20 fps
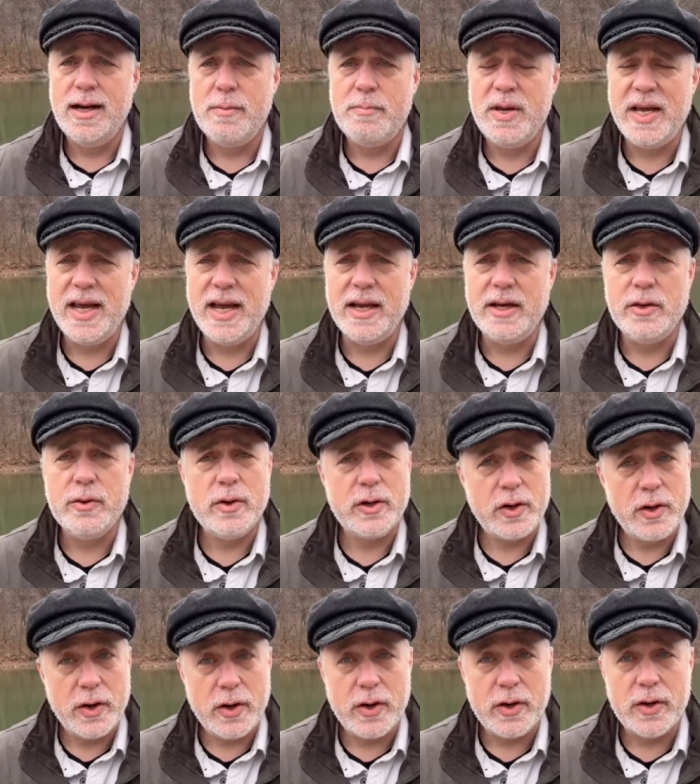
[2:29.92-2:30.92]
began to
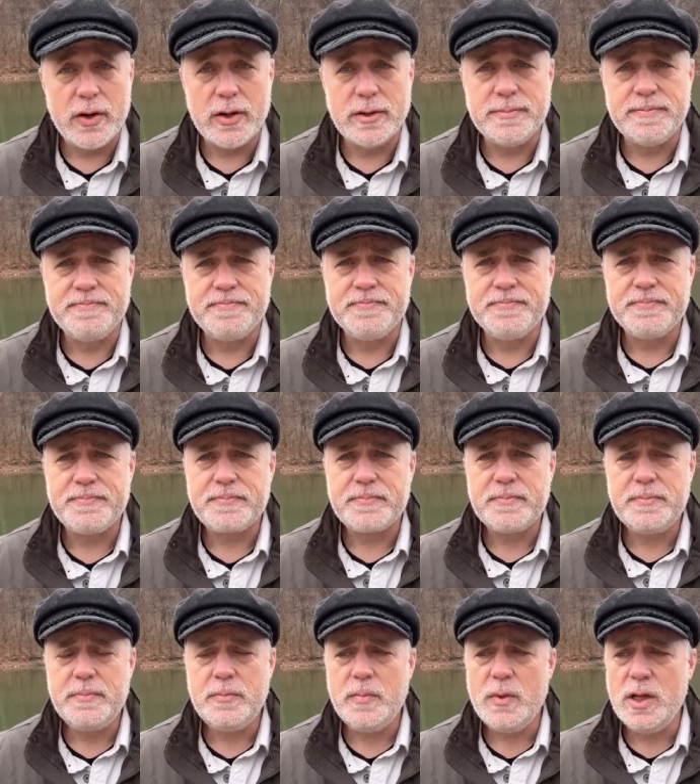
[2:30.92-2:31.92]
occur.
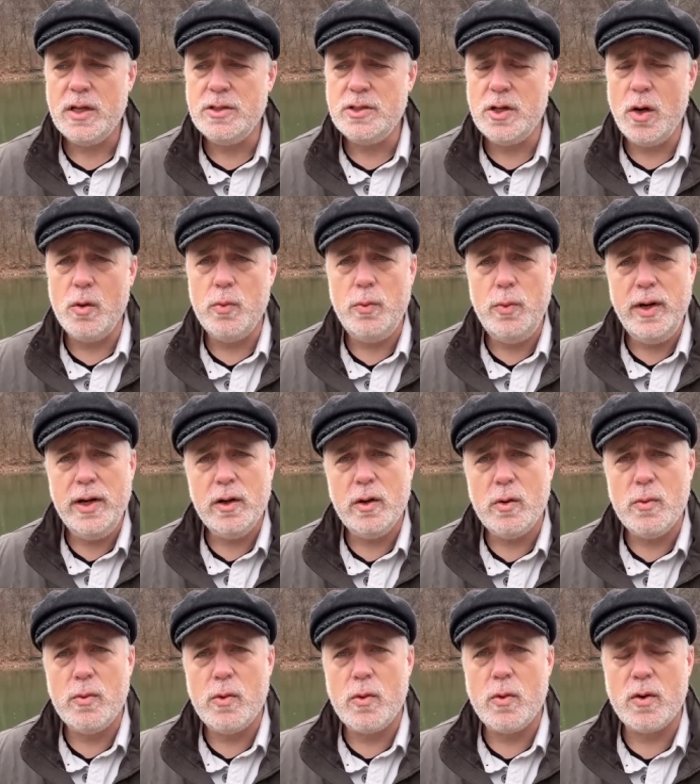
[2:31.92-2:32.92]
So
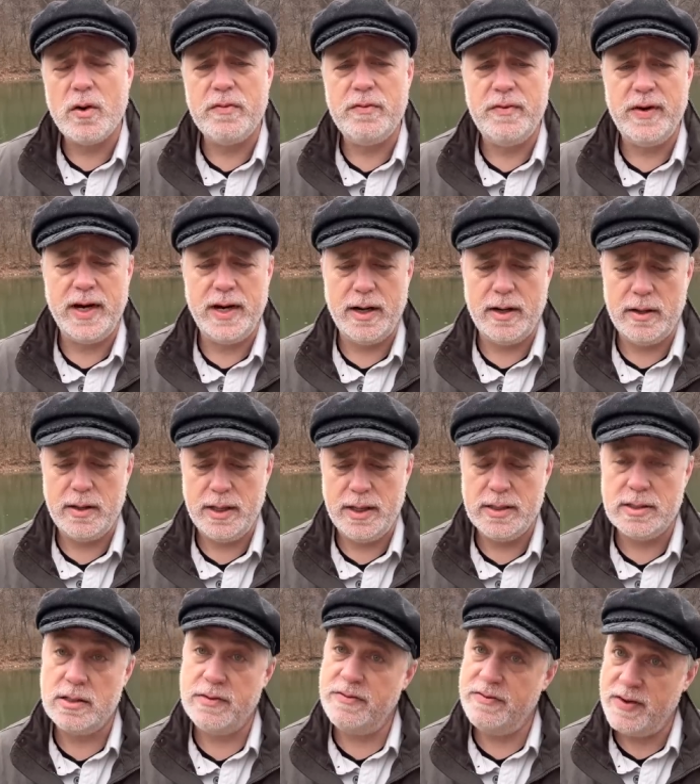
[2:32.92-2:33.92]
real warfare
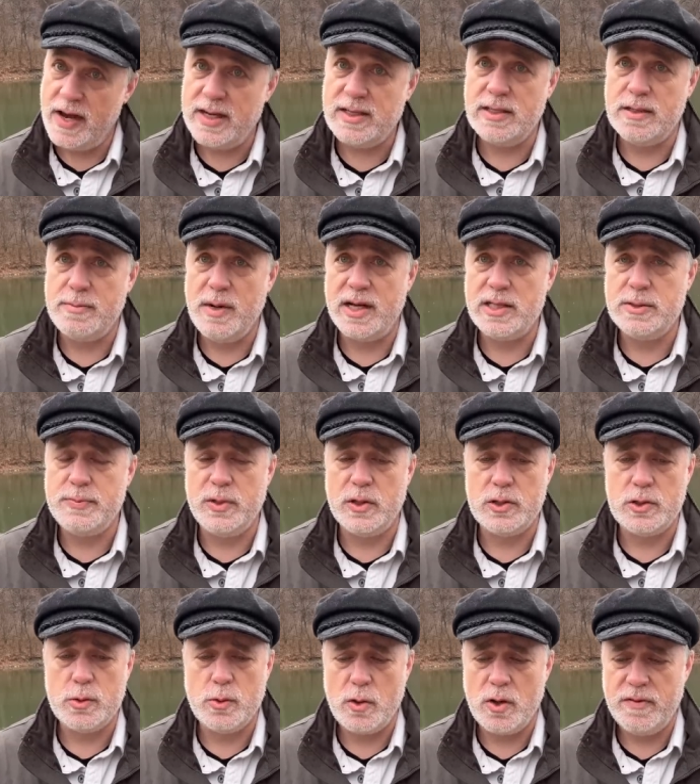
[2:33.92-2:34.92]
is affected by
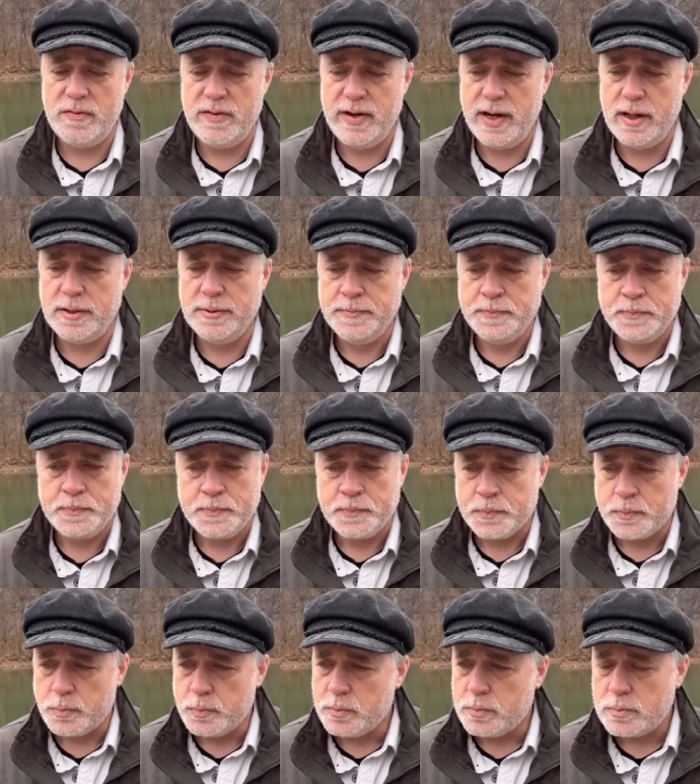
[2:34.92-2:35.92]
spiritual warfare.
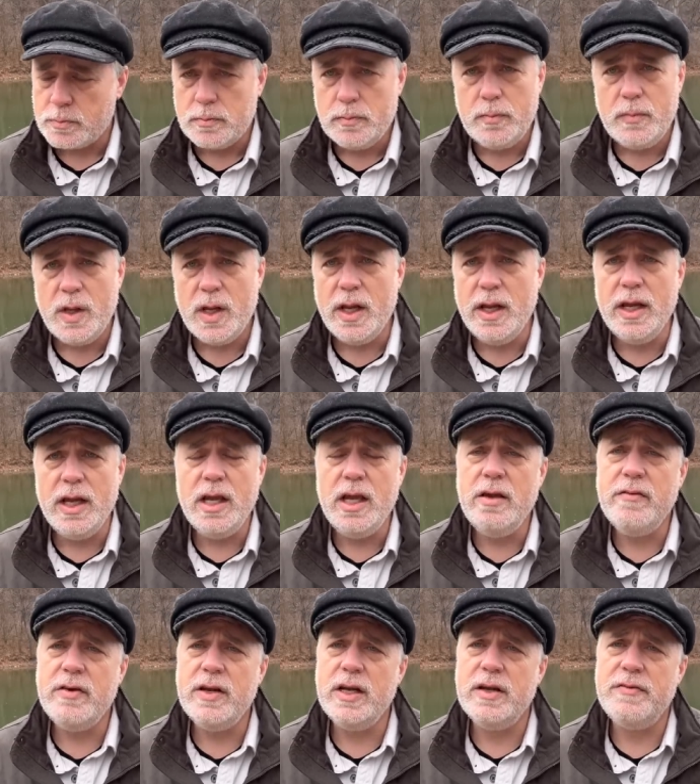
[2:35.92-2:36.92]

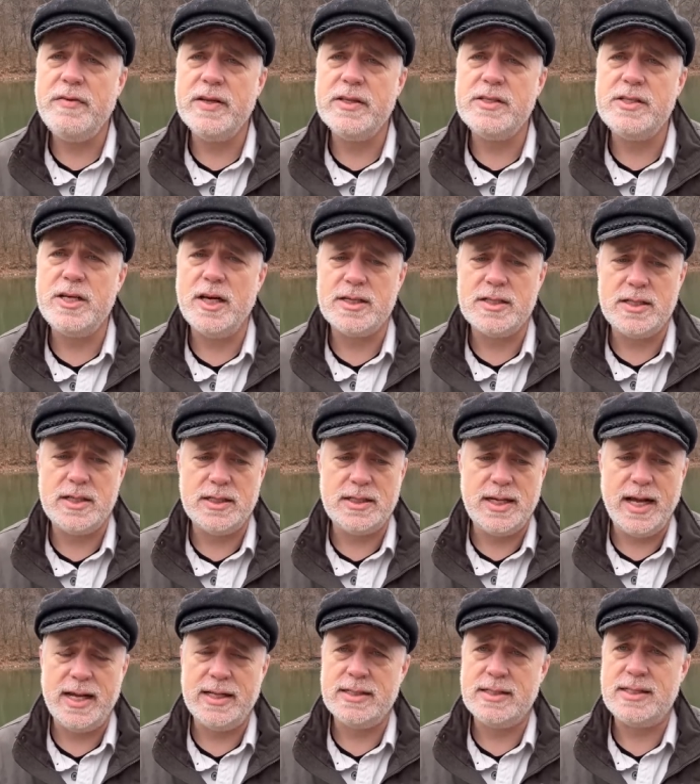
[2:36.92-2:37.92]
Even if it's just a
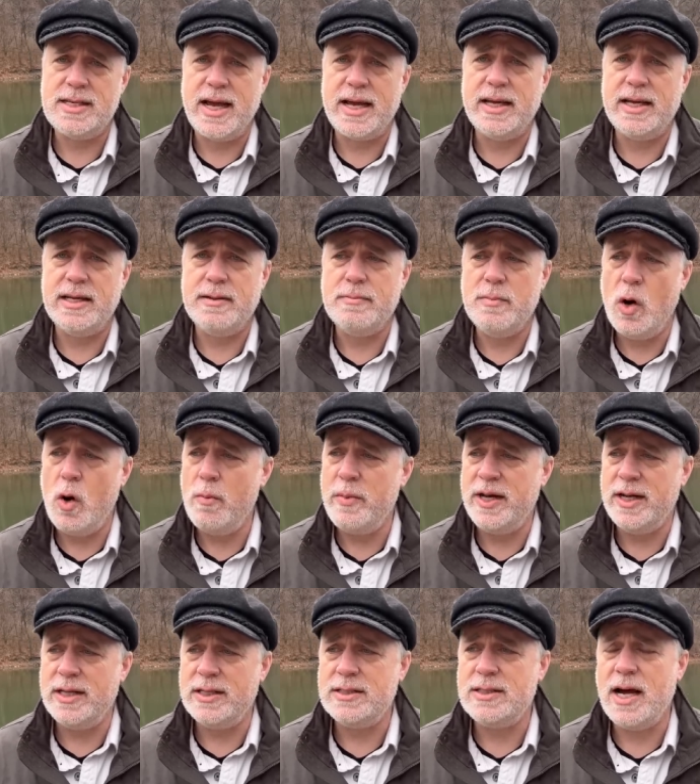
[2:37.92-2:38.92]
10-second
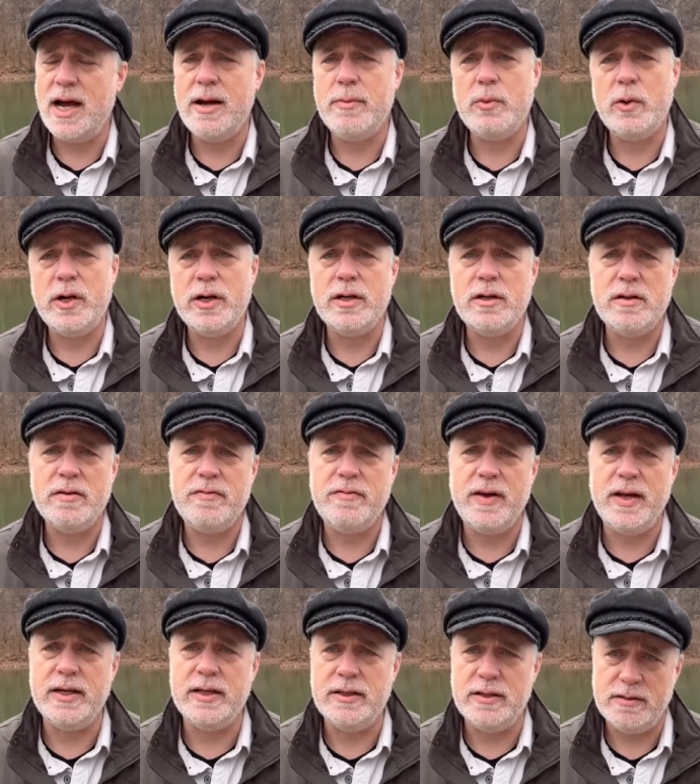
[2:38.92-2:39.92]
moment in time where you're
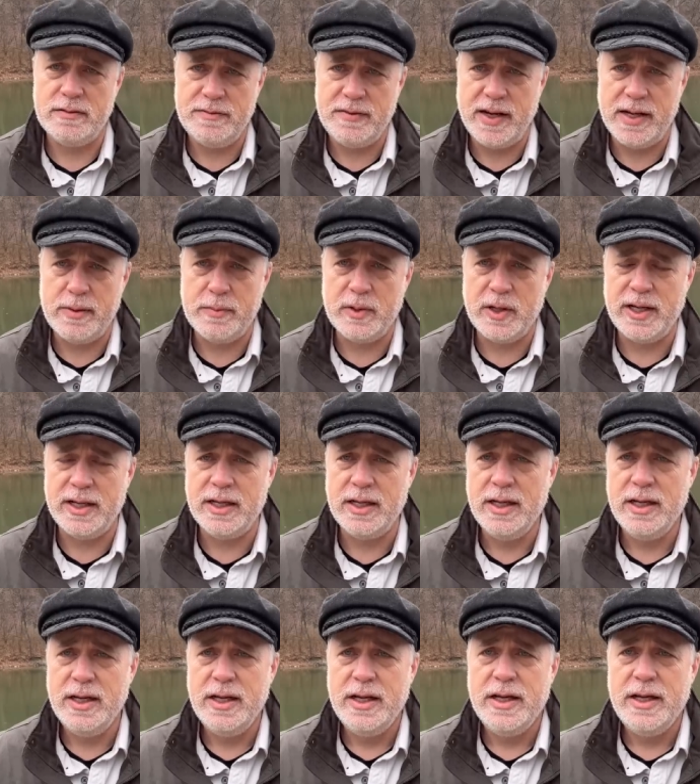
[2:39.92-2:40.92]
defending your family
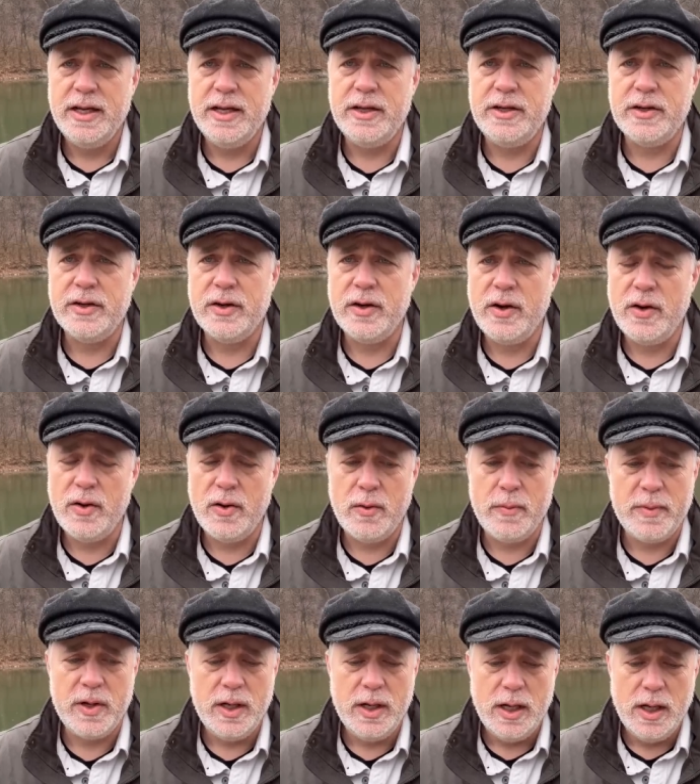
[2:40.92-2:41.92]
in your home.